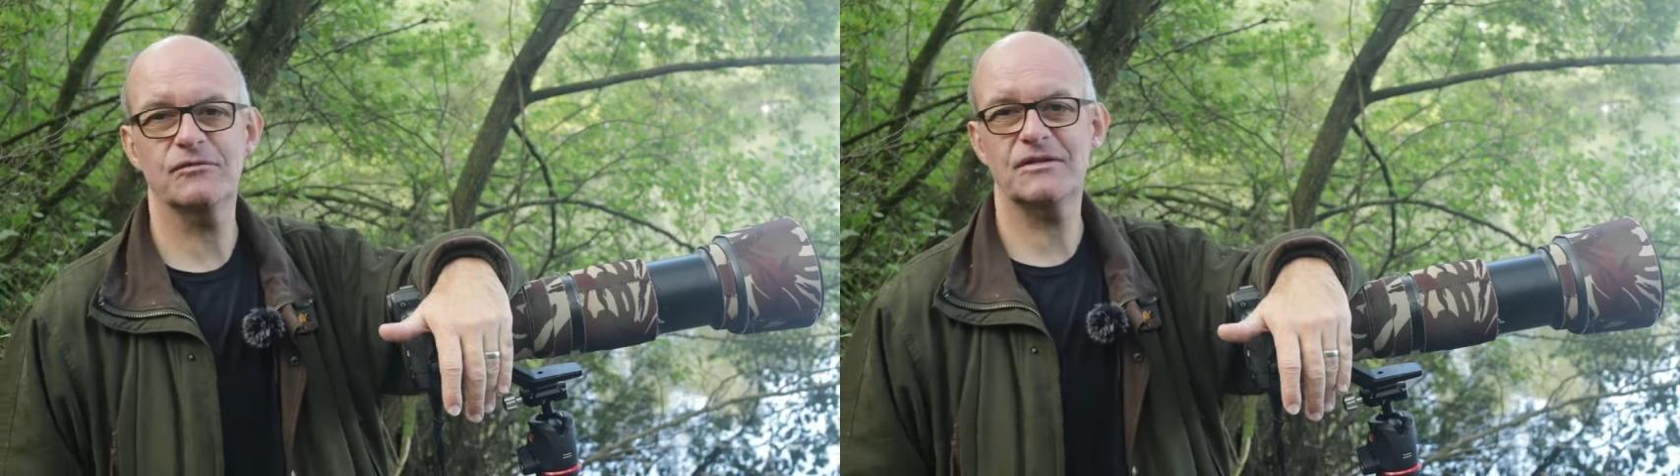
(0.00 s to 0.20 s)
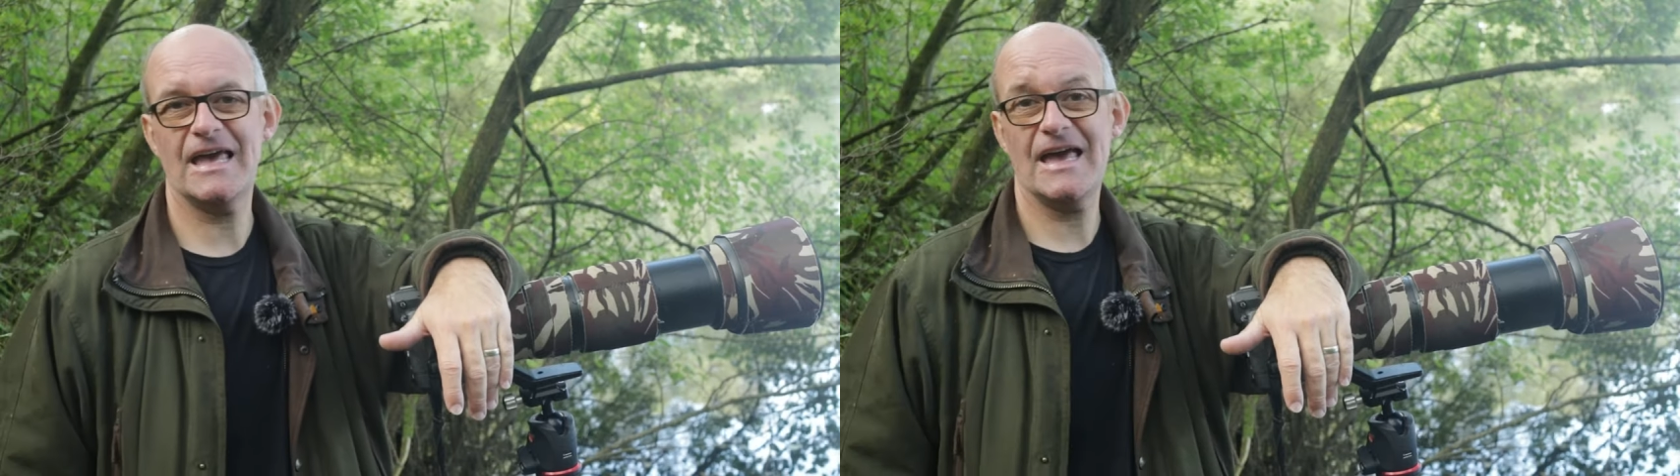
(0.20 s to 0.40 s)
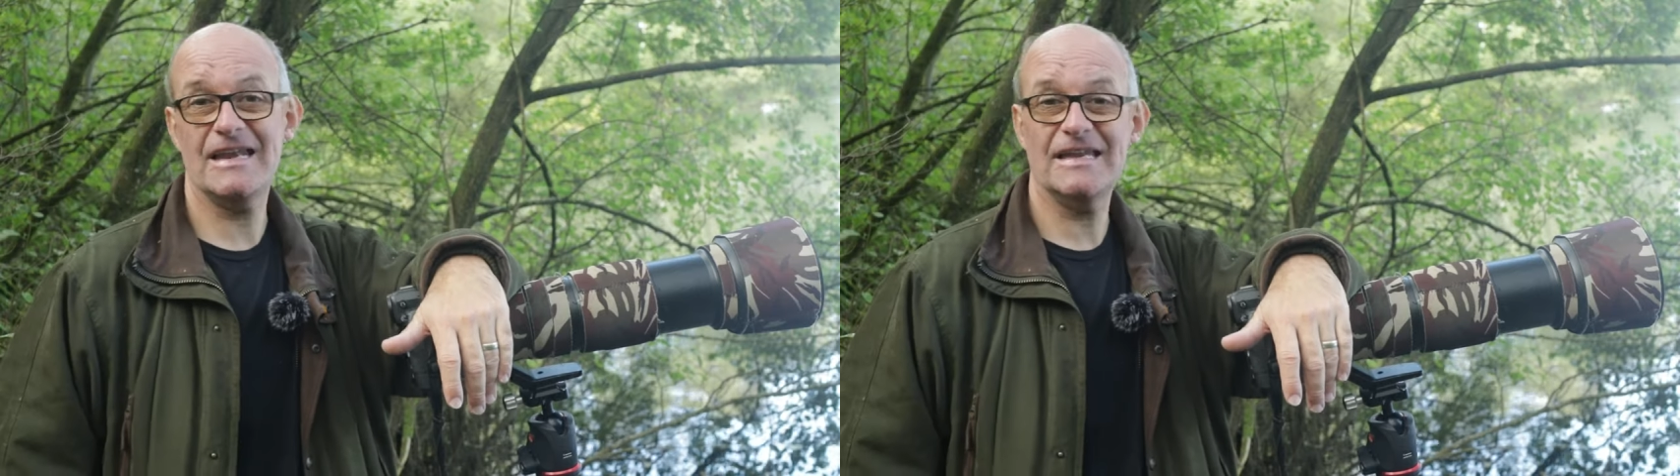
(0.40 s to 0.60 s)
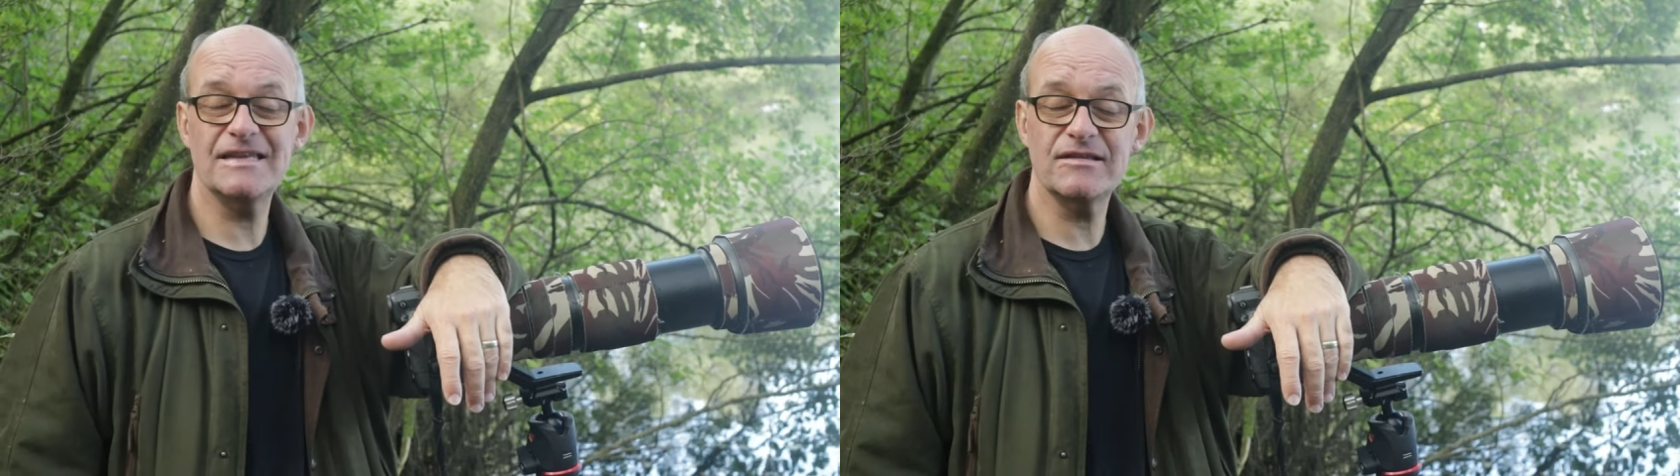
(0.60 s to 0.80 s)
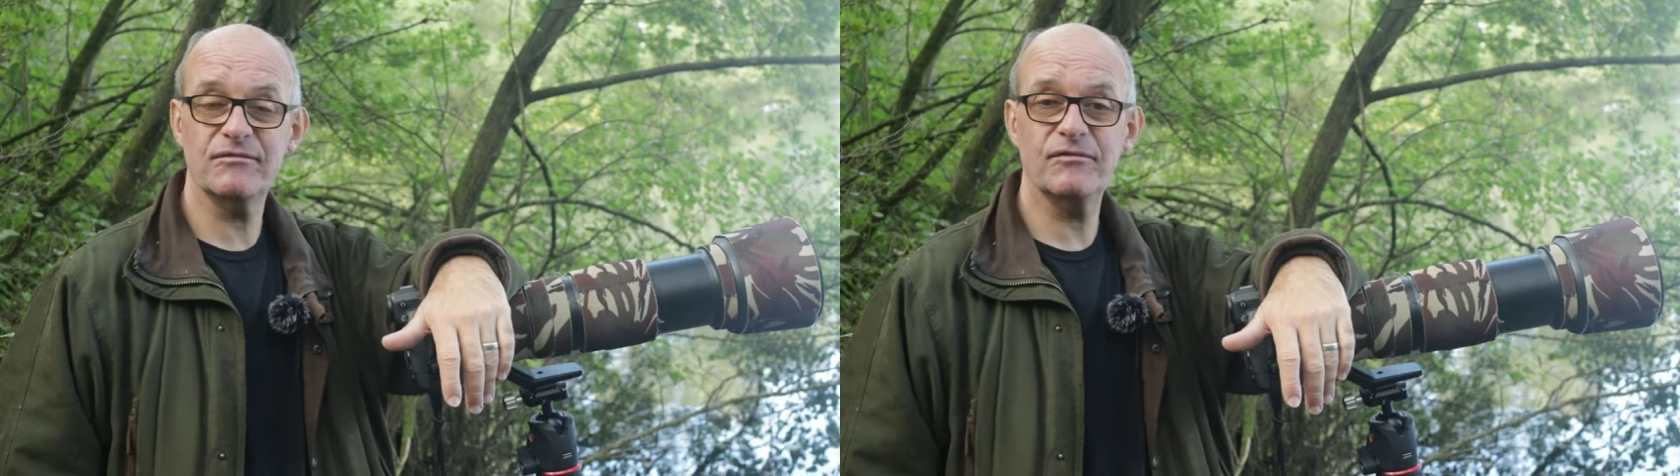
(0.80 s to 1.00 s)
enough to get any
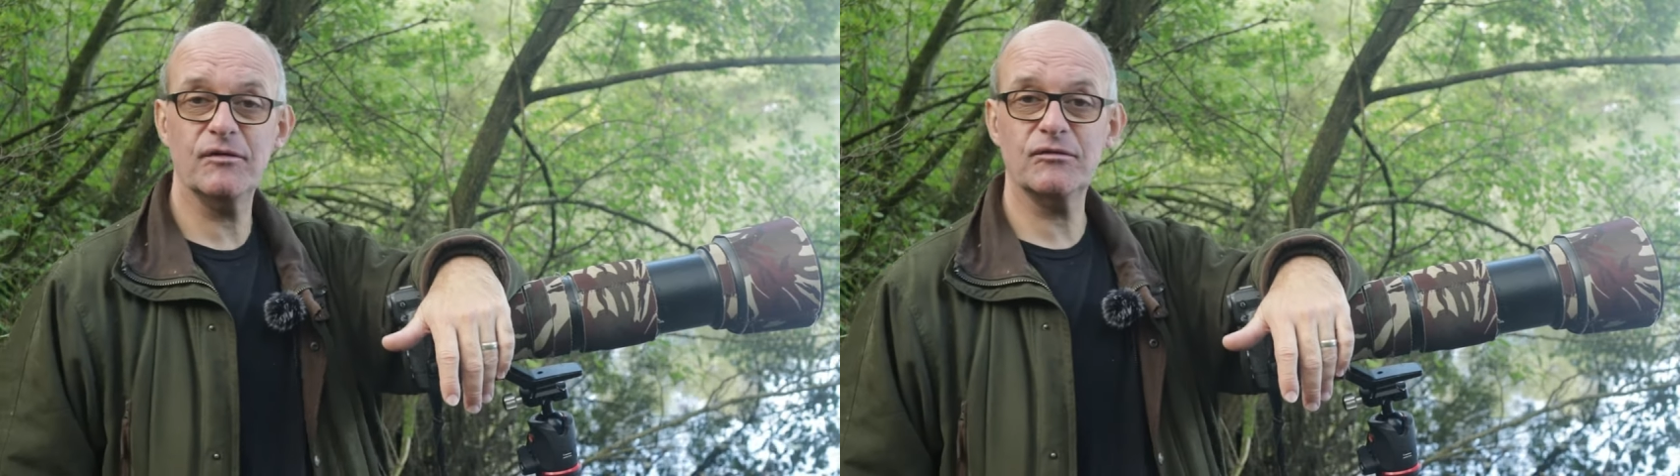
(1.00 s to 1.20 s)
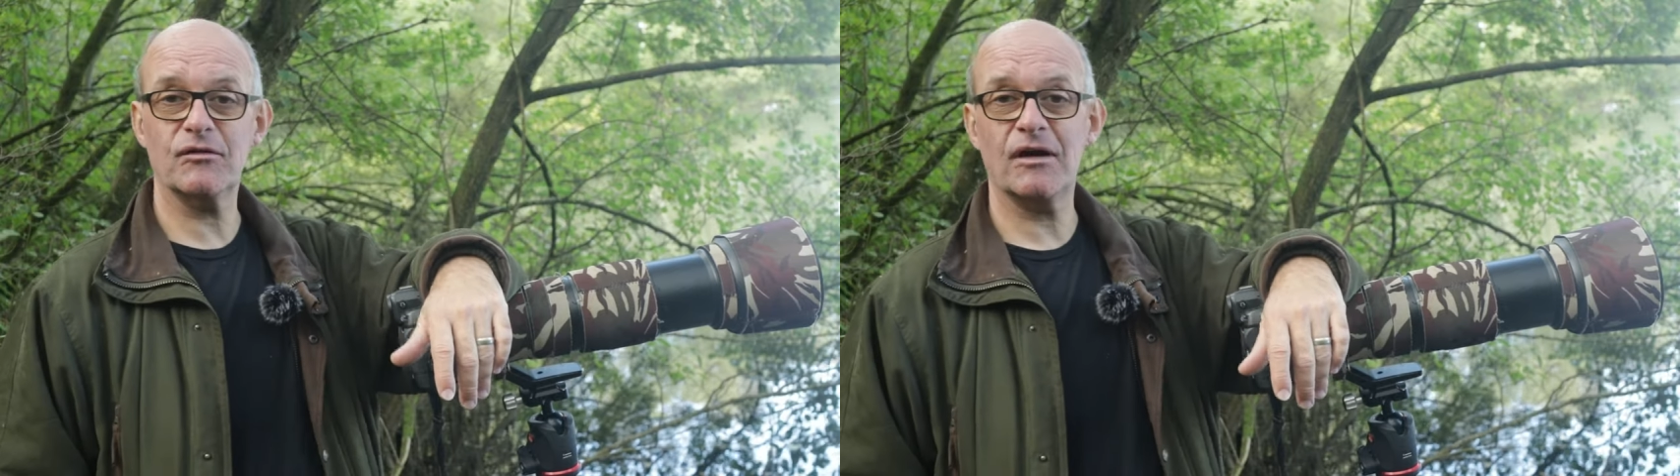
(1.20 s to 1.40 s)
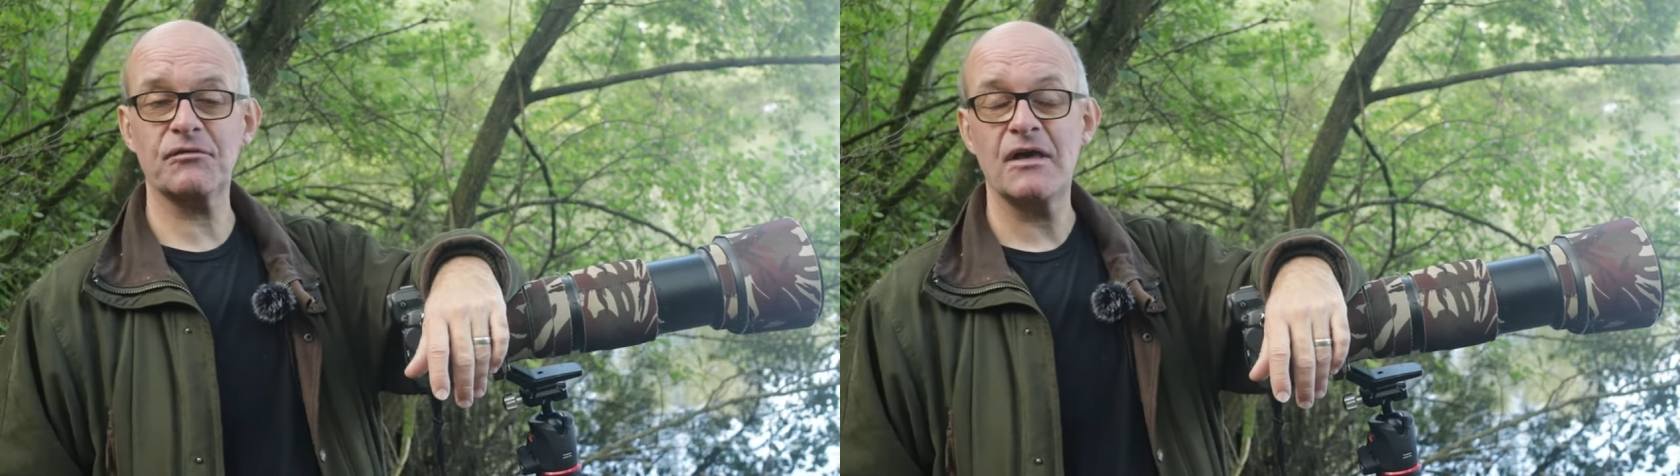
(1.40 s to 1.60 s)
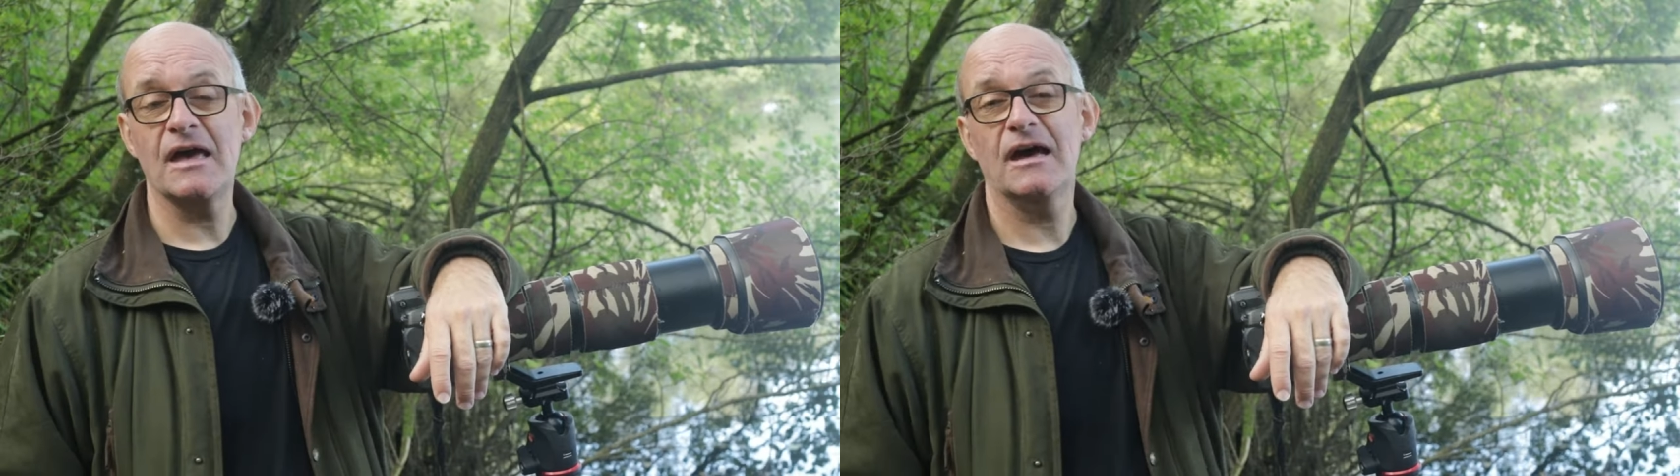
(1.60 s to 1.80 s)
decent photographs.